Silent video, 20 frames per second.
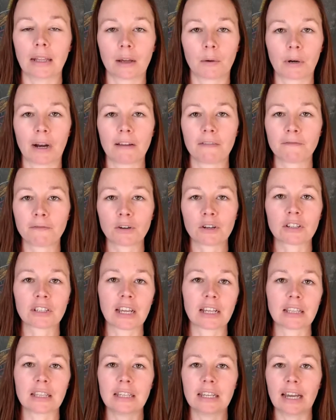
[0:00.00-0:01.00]
Like when I first
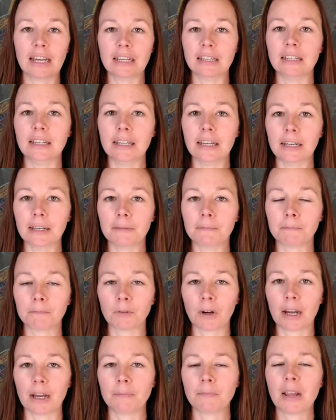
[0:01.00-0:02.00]
get the idea,
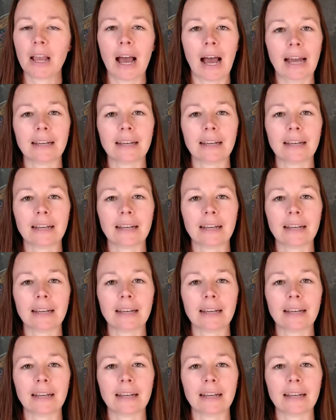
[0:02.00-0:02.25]
right?